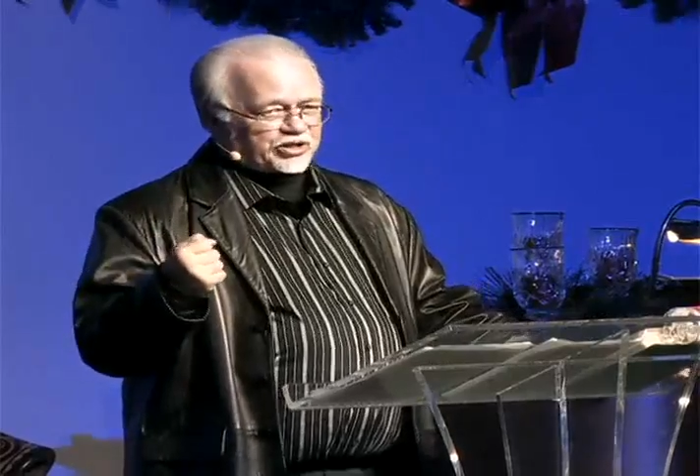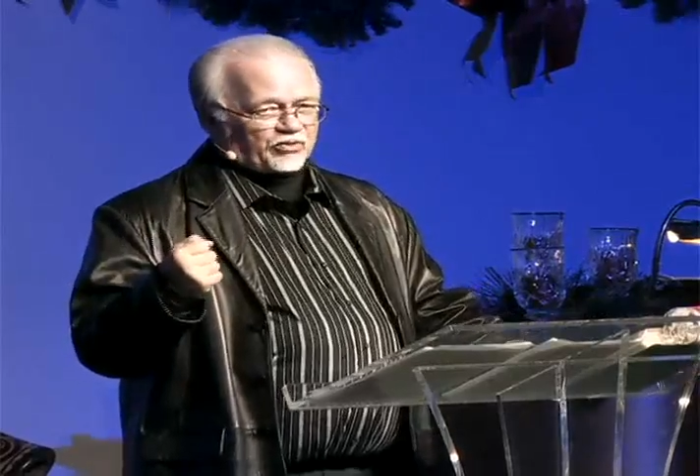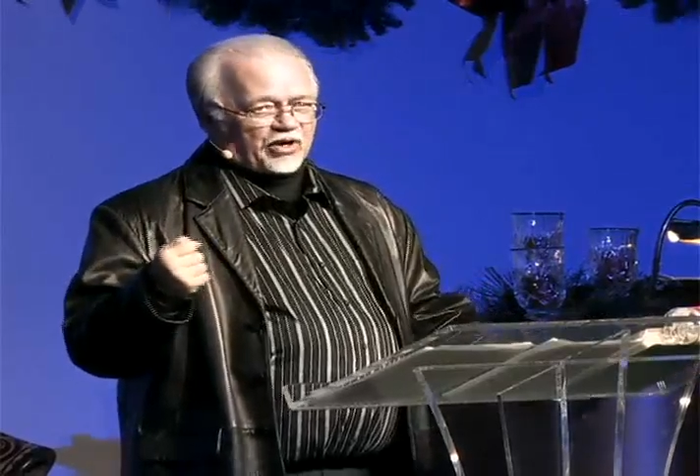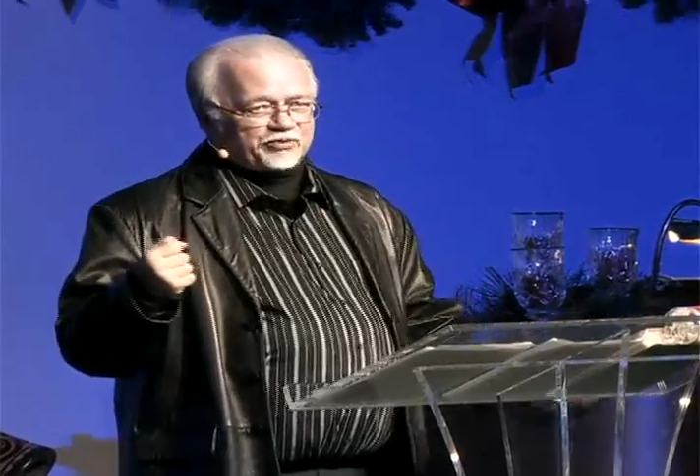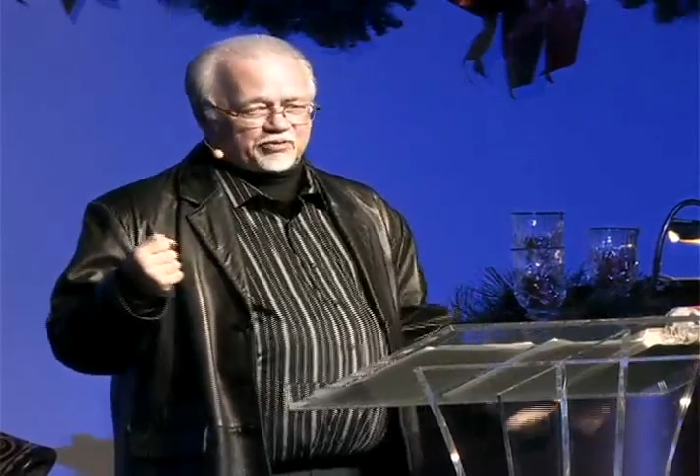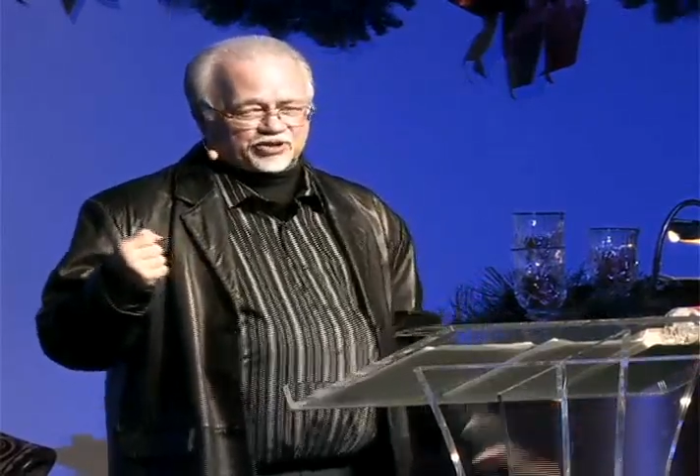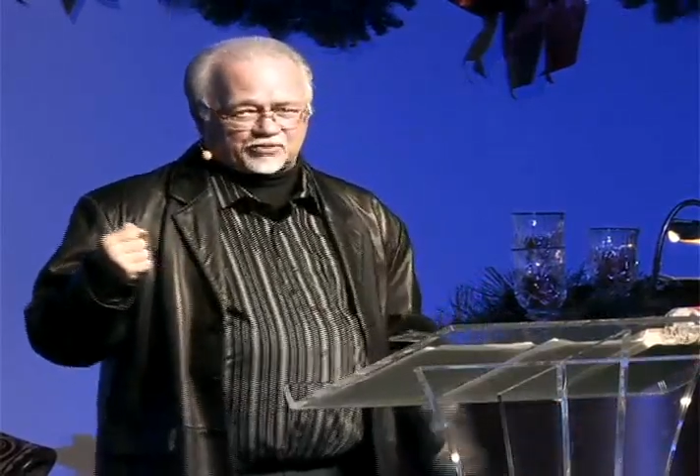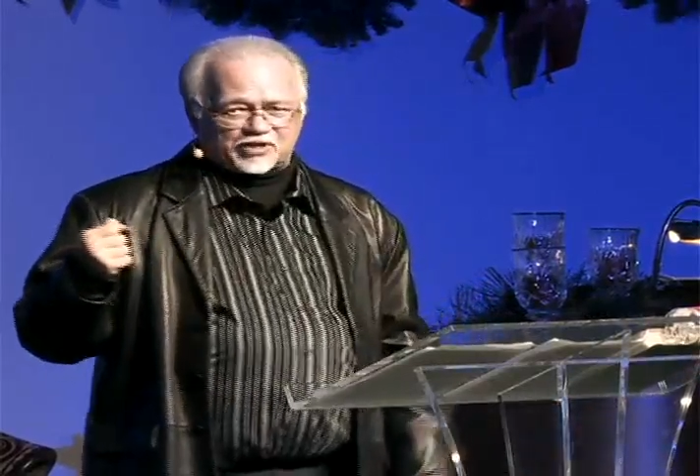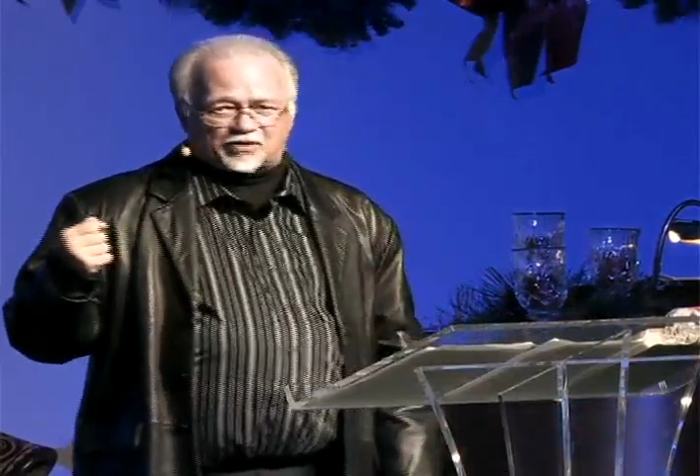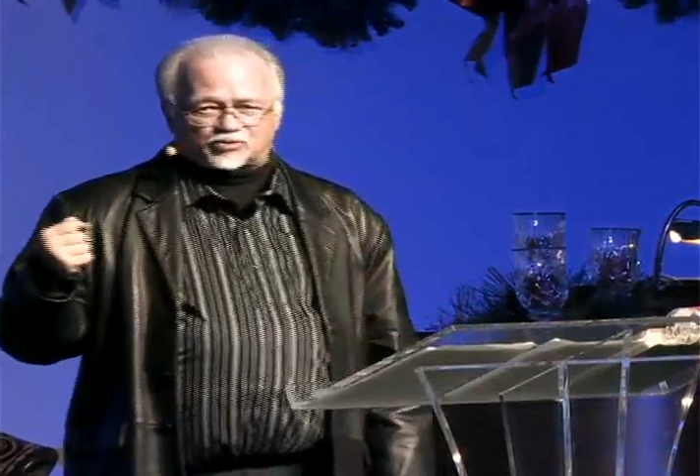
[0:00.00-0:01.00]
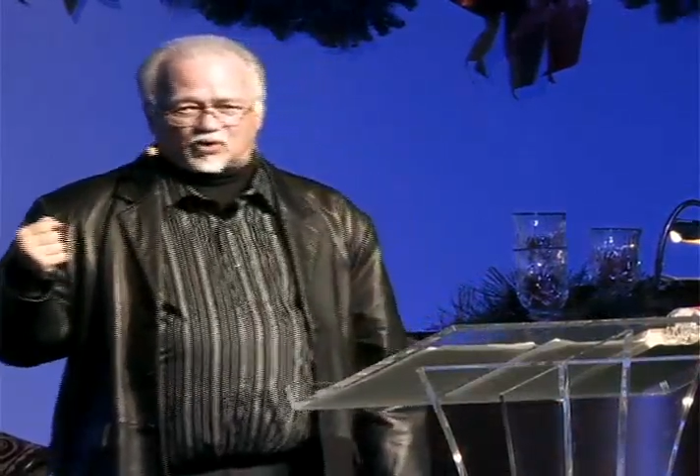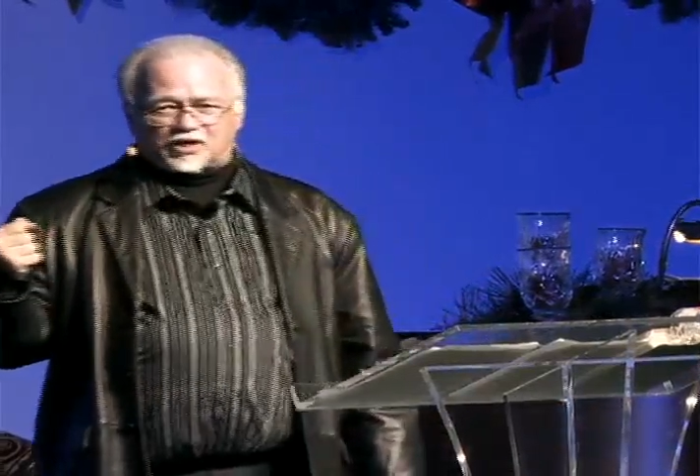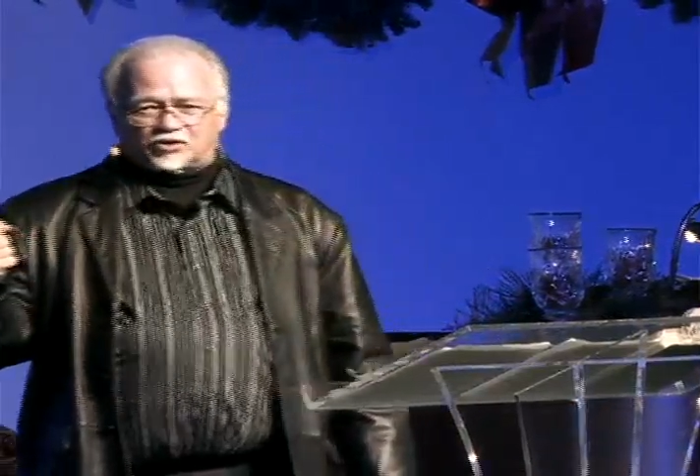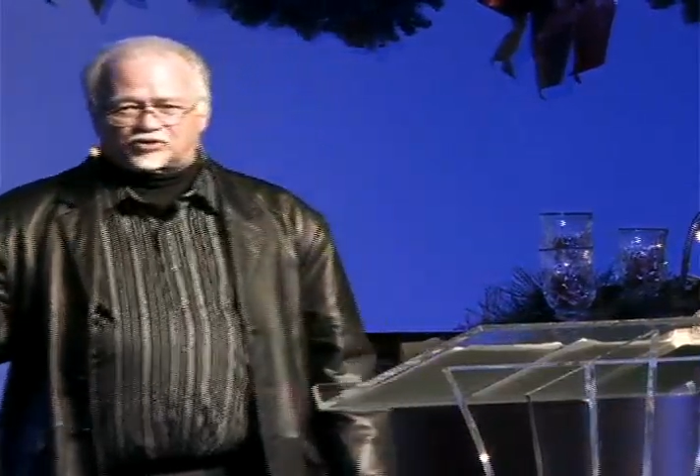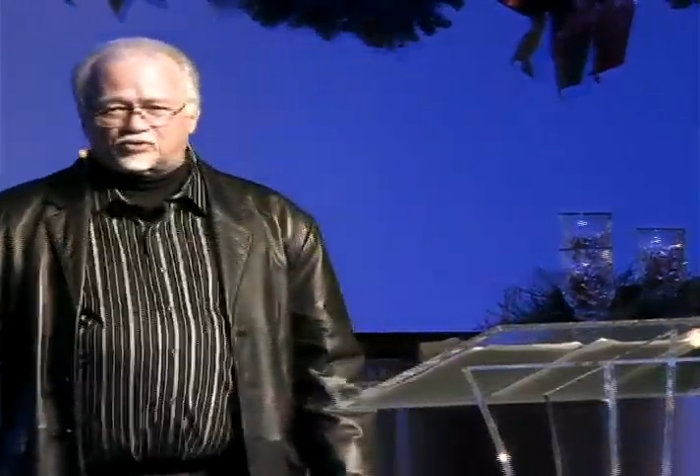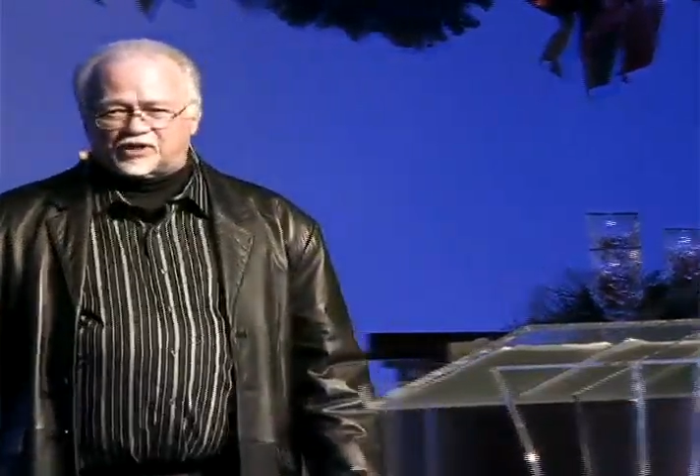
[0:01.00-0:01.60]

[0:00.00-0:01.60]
interrupt you, and sometimes what he'll do